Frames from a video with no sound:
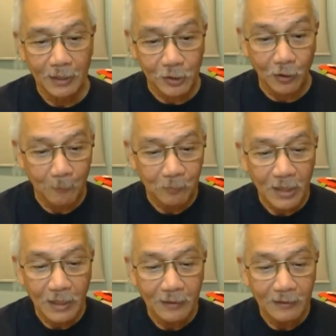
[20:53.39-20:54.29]

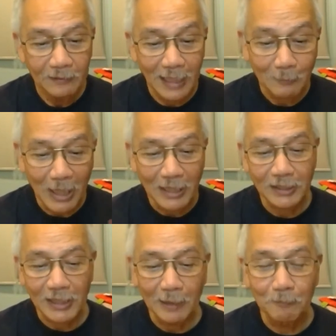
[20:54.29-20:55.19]
So that
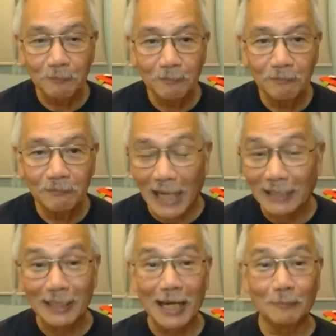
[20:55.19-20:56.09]
makes up
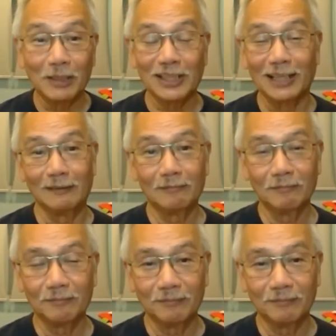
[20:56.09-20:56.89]
99%.